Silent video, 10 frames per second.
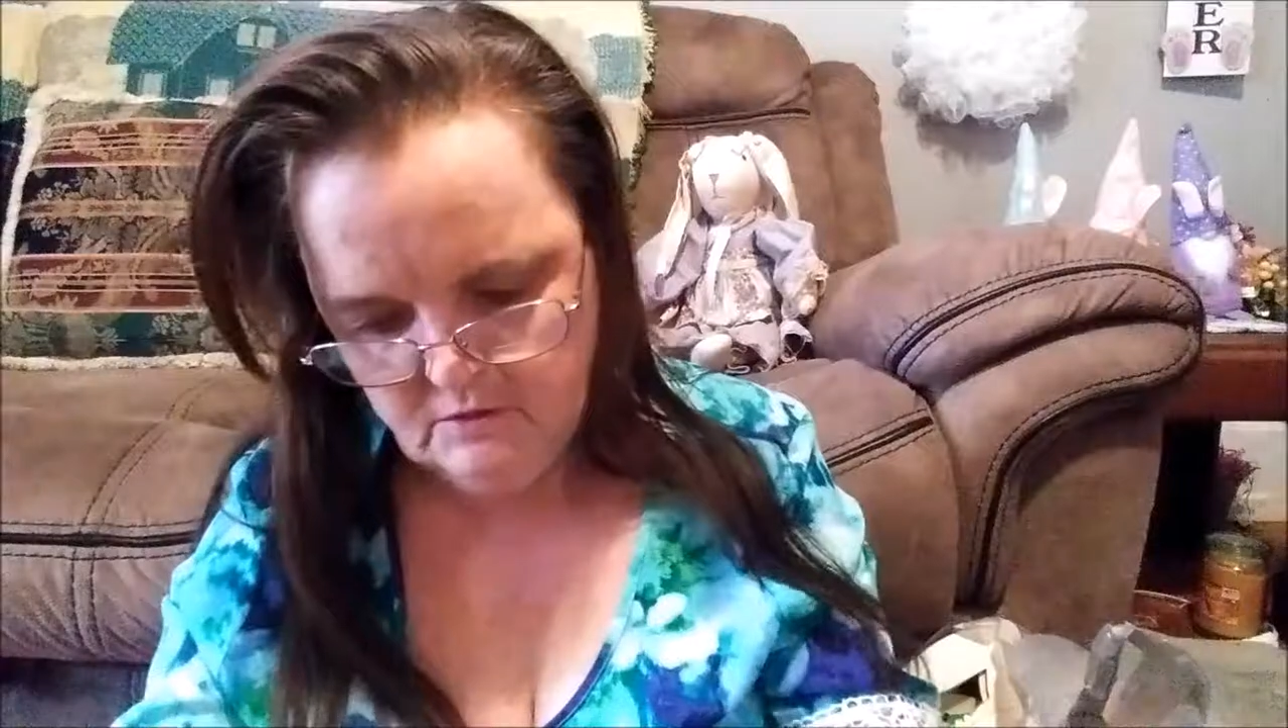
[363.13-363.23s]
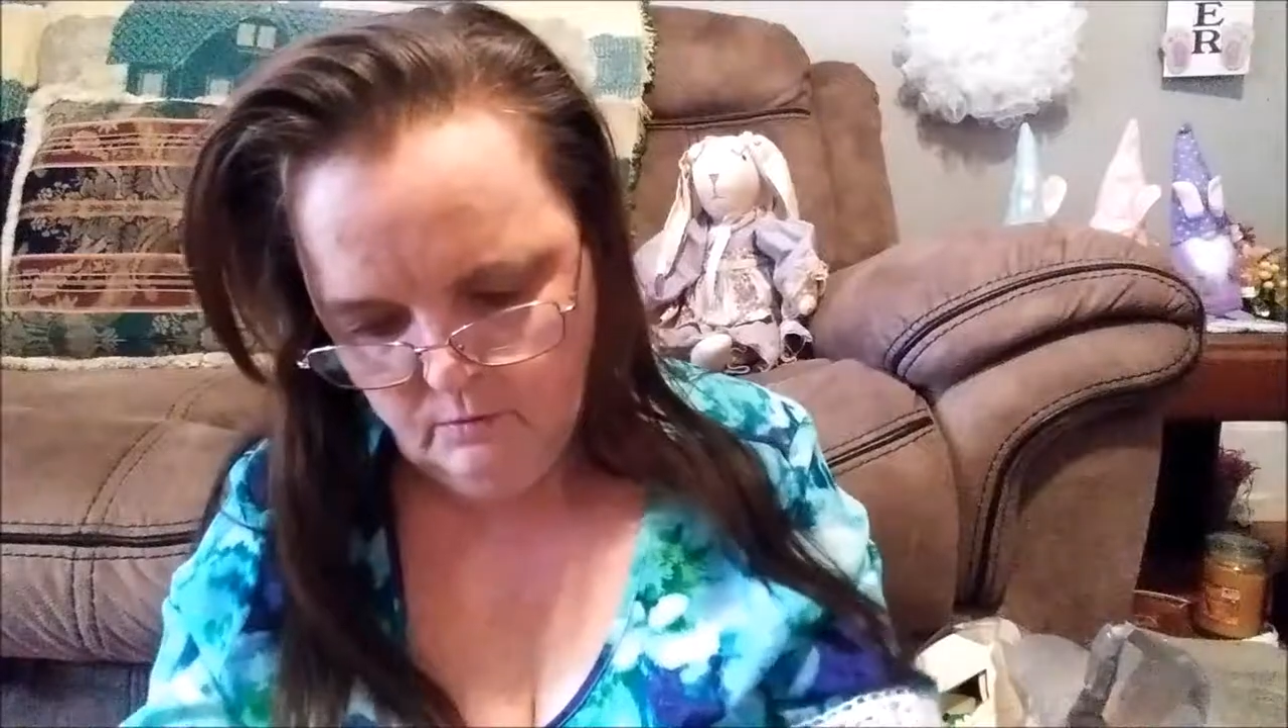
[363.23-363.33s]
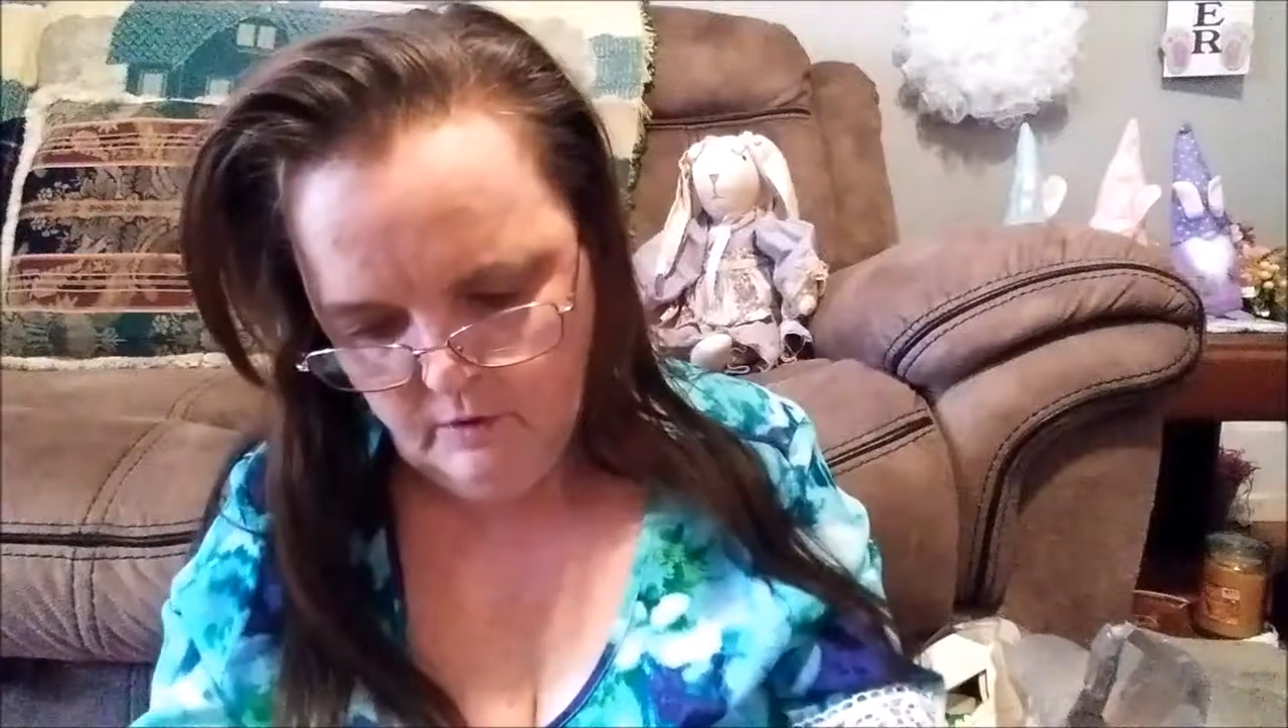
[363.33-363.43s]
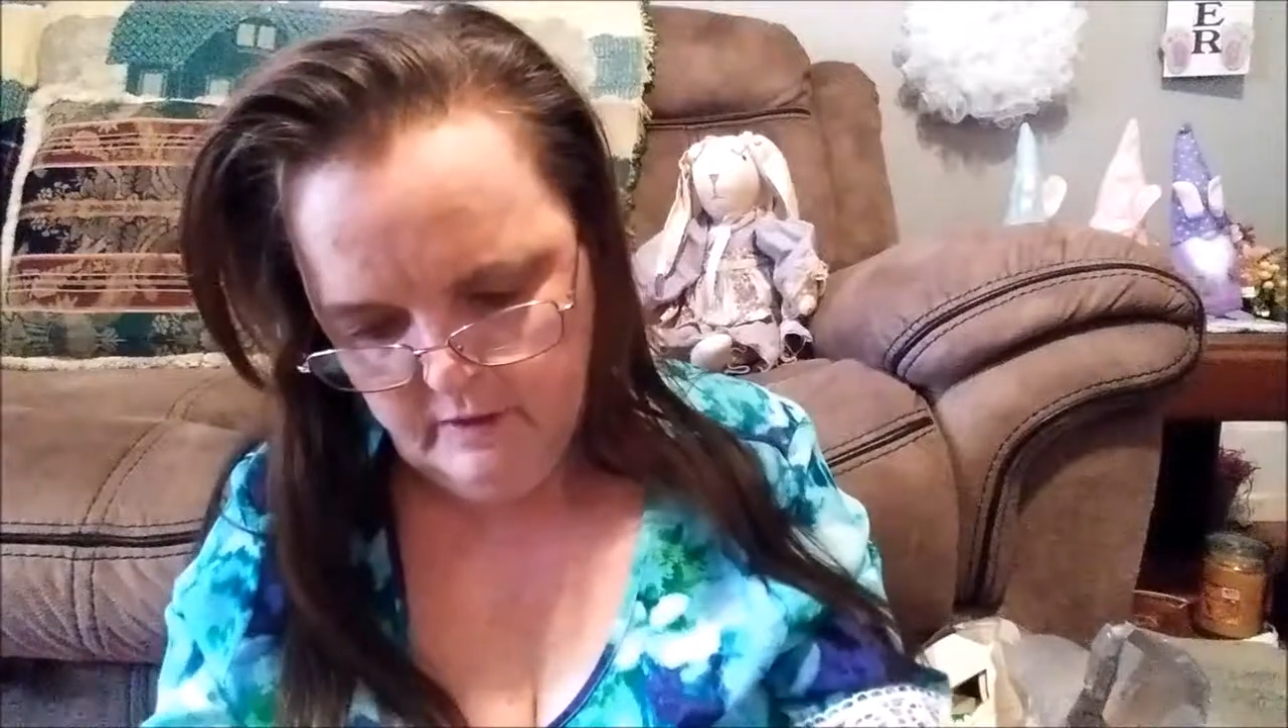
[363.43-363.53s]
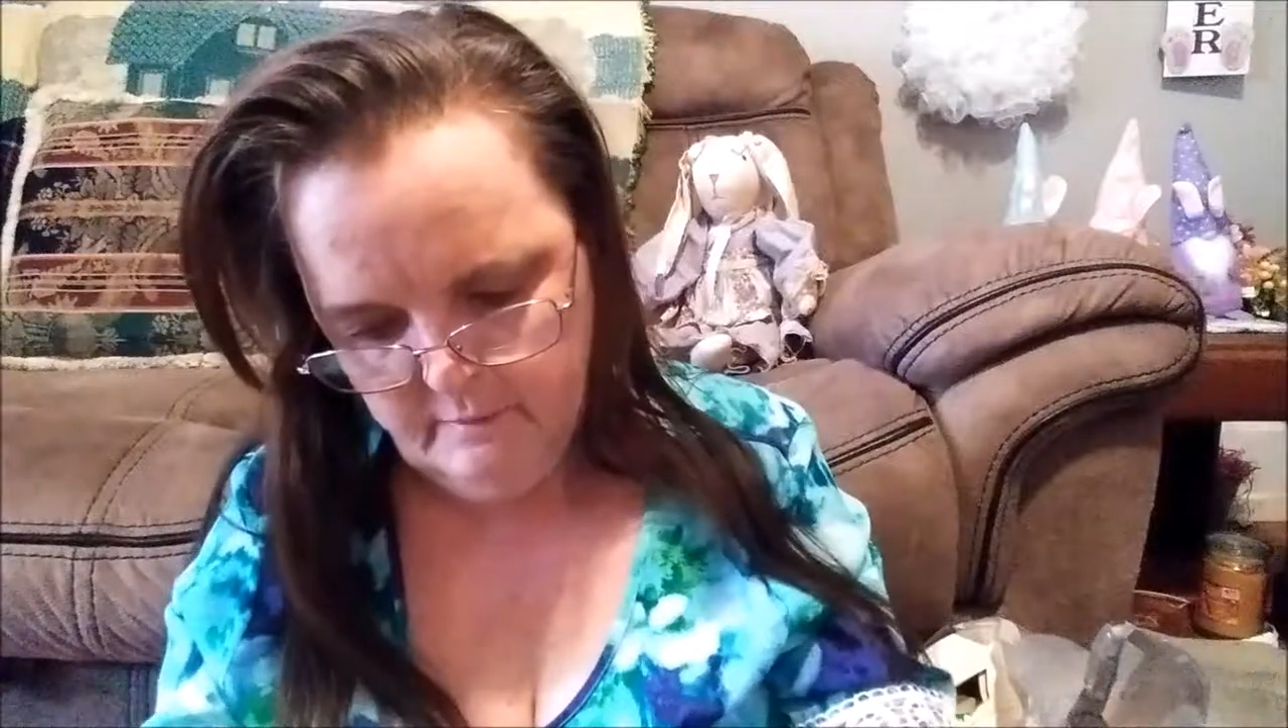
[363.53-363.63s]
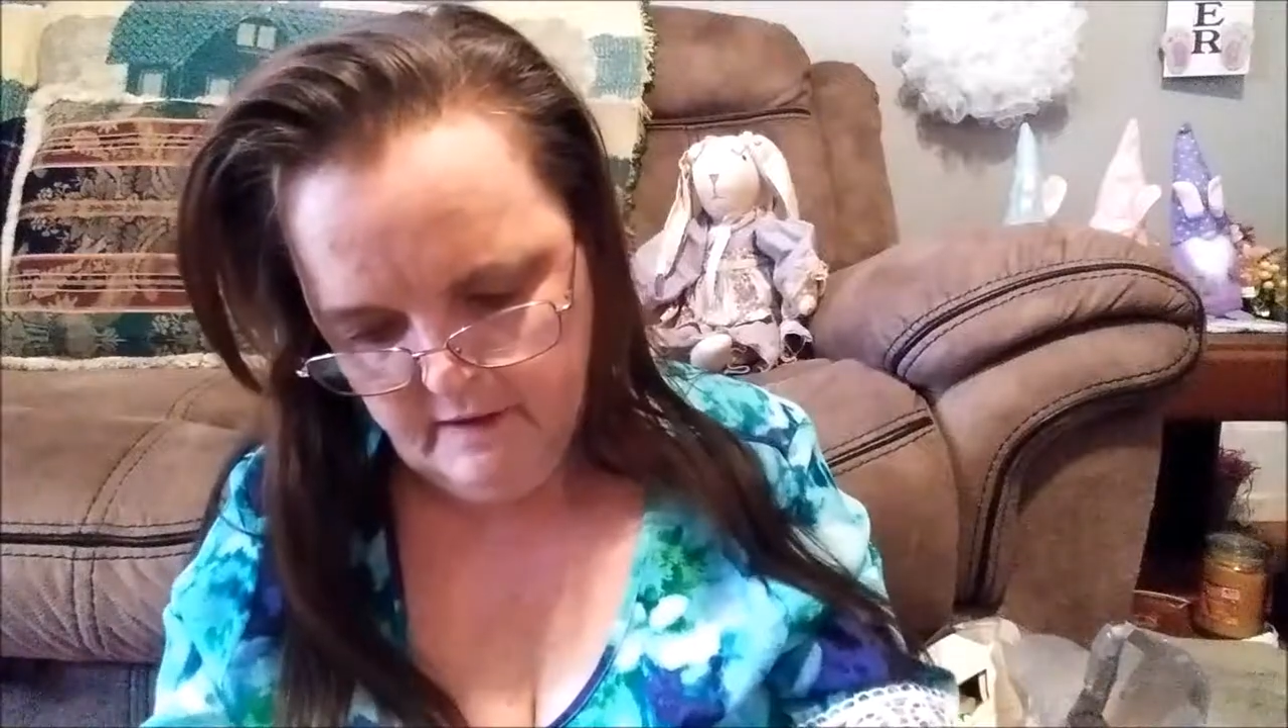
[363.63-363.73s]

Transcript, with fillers: just worried